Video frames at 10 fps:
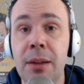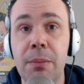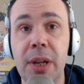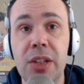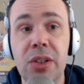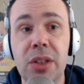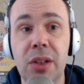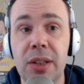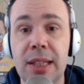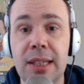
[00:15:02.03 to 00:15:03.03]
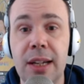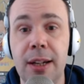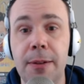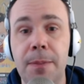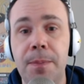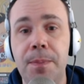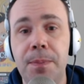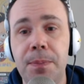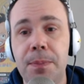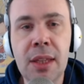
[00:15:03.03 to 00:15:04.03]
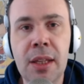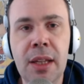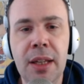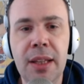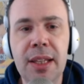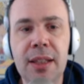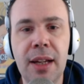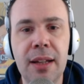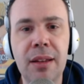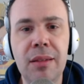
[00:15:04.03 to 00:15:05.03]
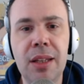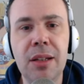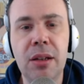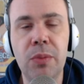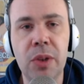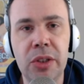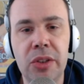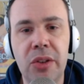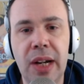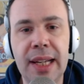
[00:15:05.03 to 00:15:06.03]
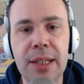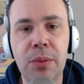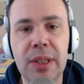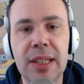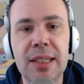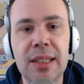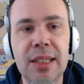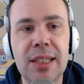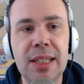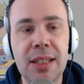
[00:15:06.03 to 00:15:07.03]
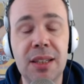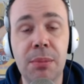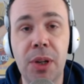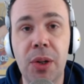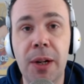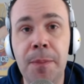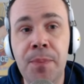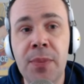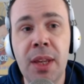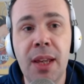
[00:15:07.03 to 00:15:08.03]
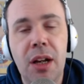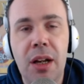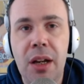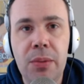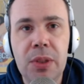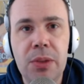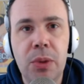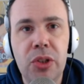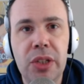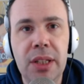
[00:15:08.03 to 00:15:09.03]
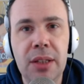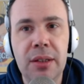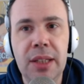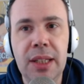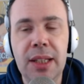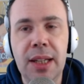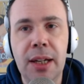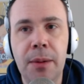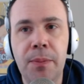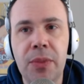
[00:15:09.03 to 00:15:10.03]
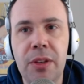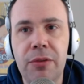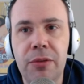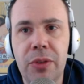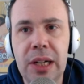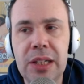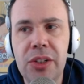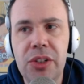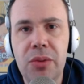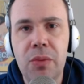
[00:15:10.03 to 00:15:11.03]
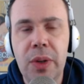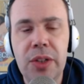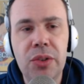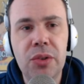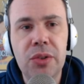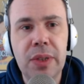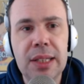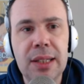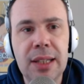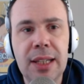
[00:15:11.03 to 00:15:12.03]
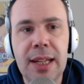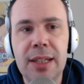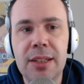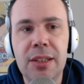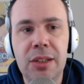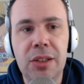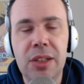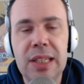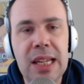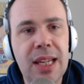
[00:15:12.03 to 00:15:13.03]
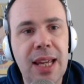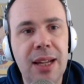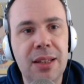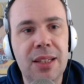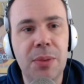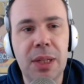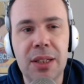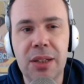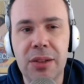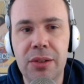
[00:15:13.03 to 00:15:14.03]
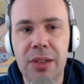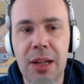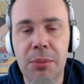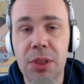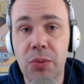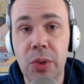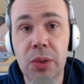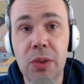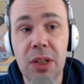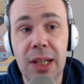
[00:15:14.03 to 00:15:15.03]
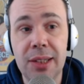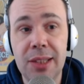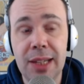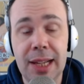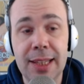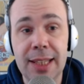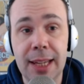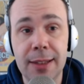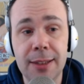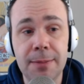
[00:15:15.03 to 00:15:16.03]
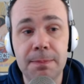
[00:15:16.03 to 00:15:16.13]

make sure you got this card. The other thing I wanted to try with this list is the boa. I was watching the French regionals recently and seeing how this one can come in real clutch at the end.